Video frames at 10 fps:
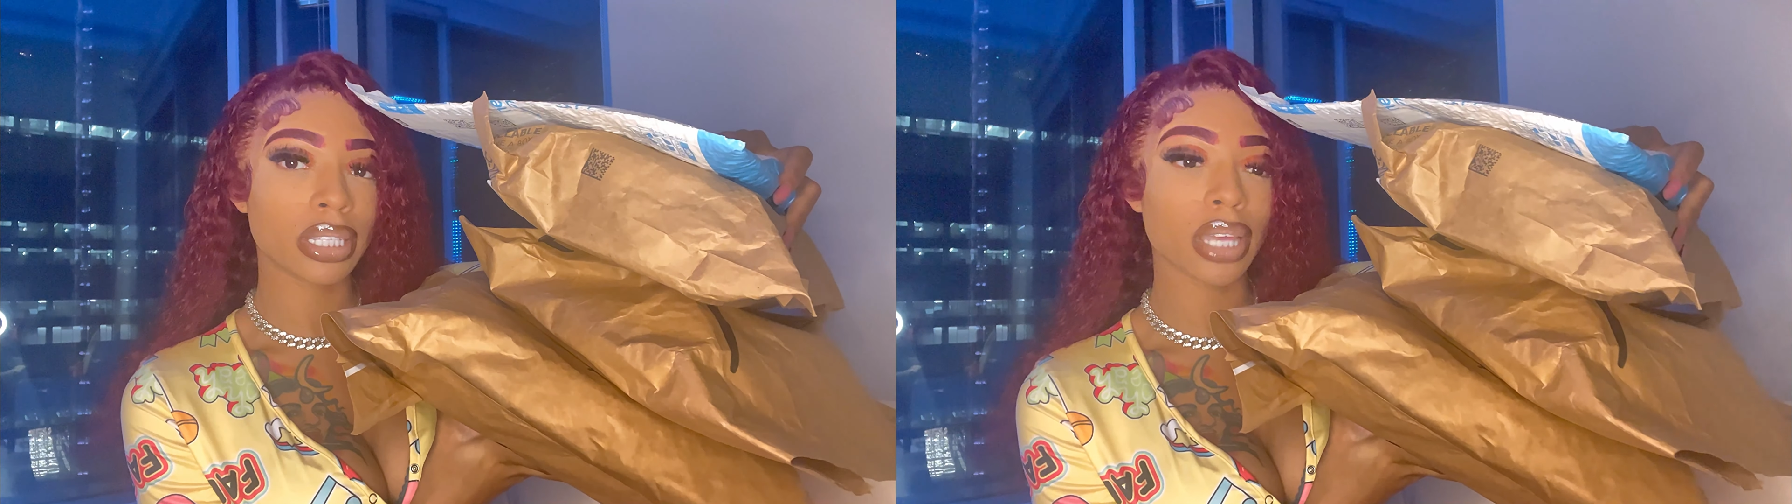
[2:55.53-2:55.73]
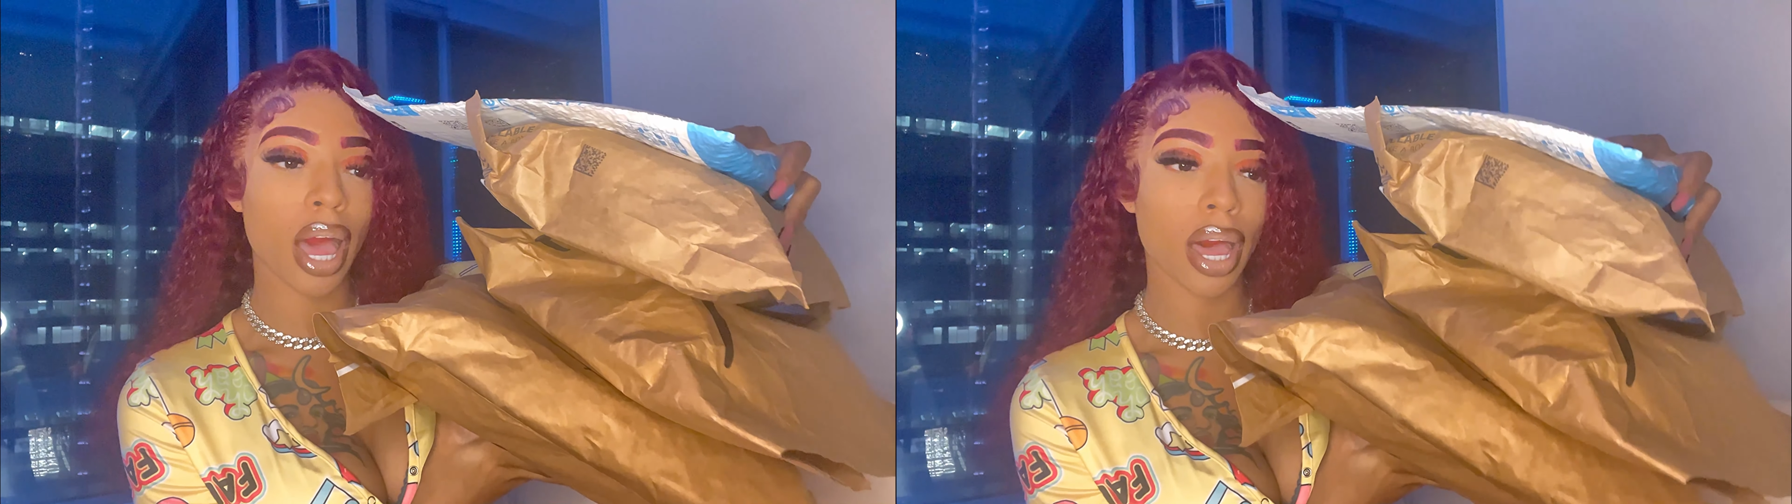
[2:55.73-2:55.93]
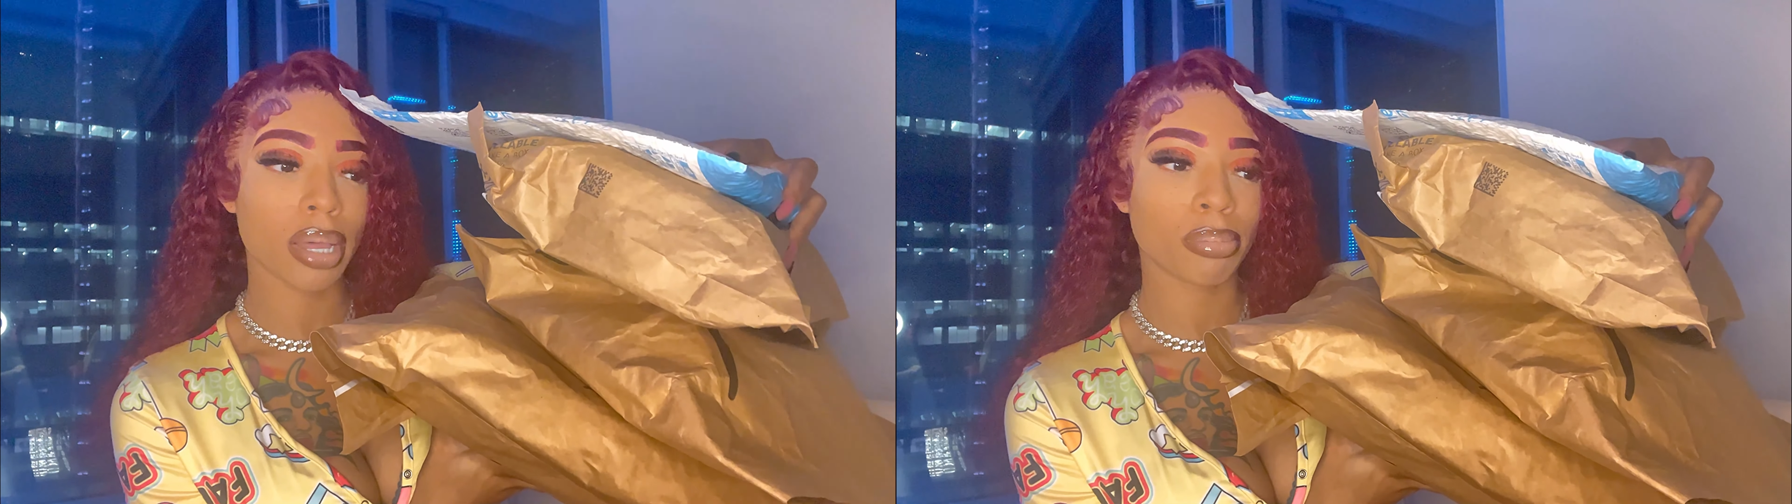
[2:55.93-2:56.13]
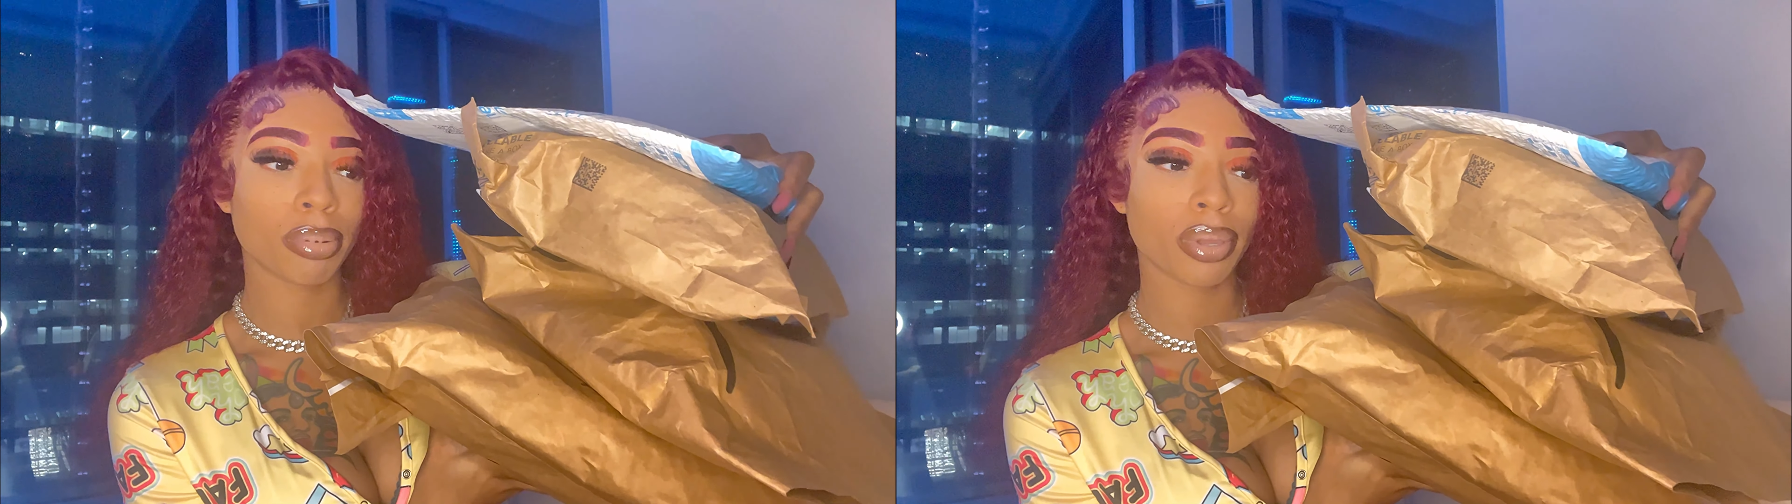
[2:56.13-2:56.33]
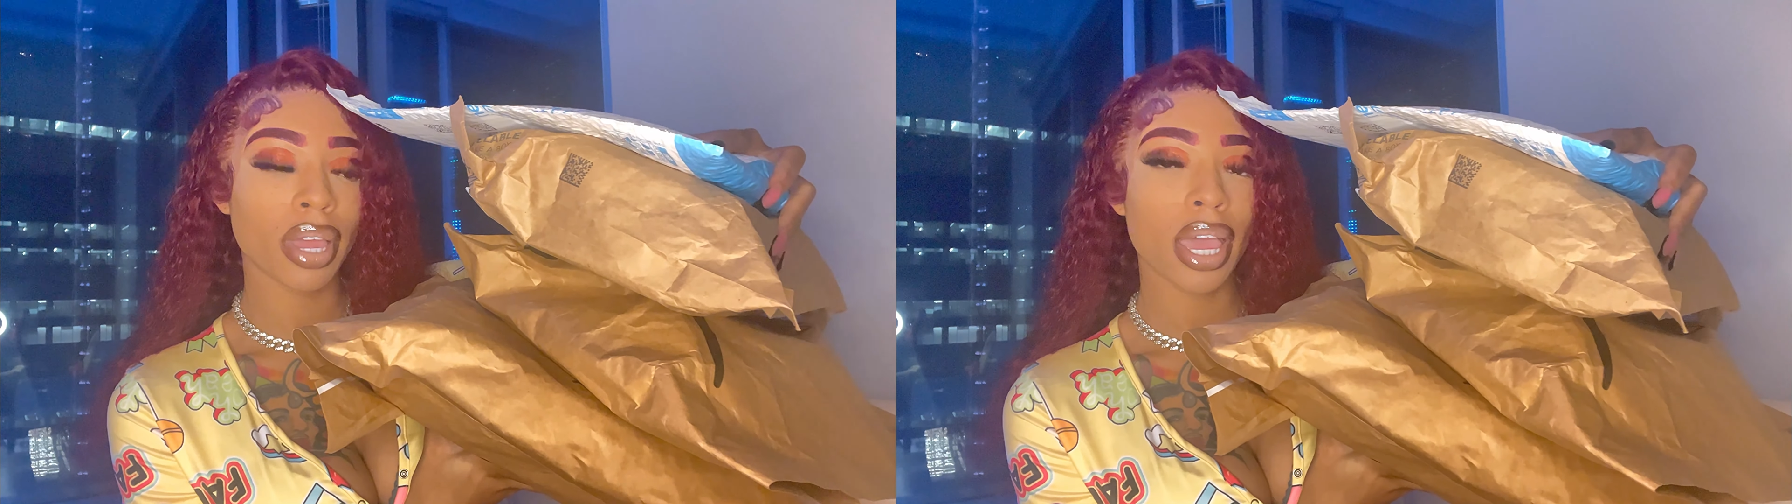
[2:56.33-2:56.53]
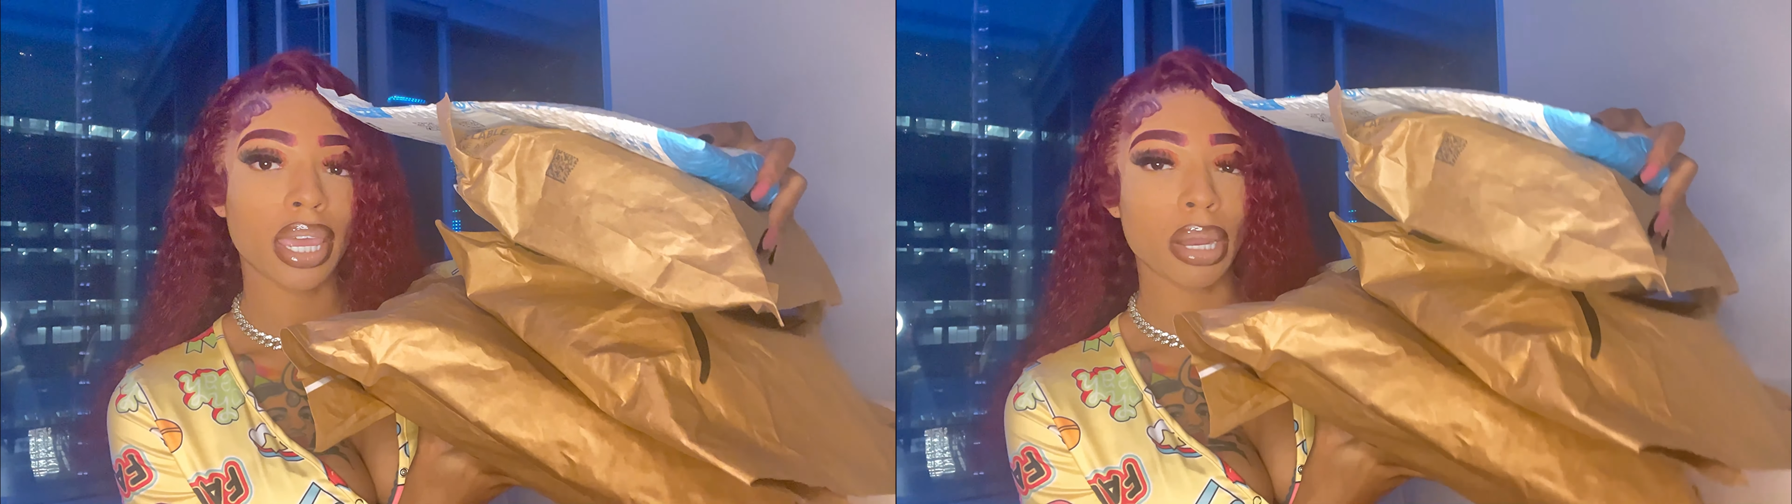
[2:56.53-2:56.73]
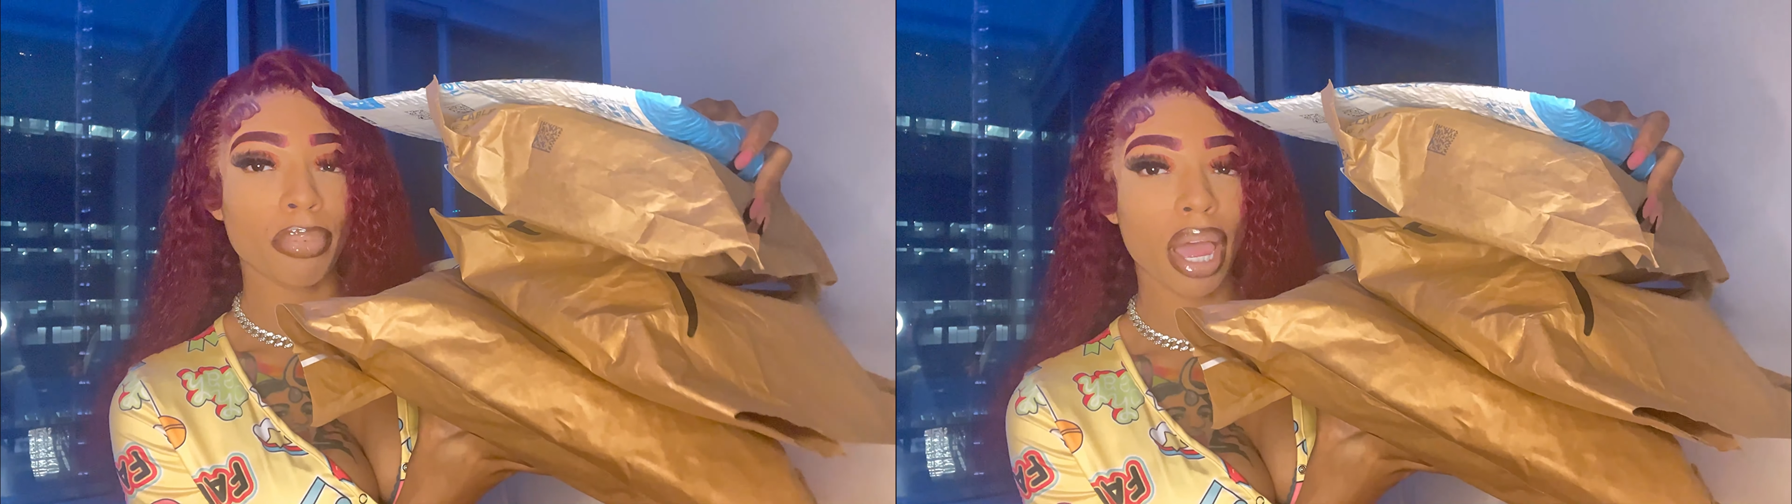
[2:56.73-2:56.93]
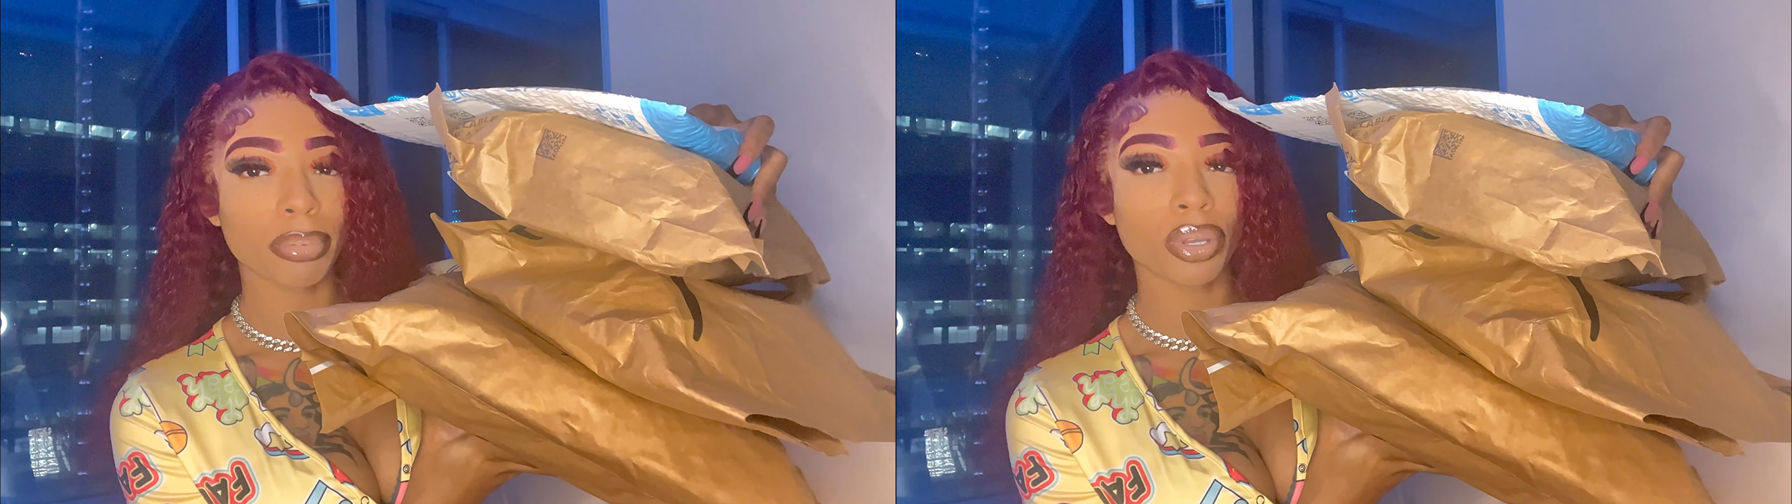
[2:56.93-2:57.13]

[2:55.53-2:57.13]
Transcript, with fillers: top and I'm probably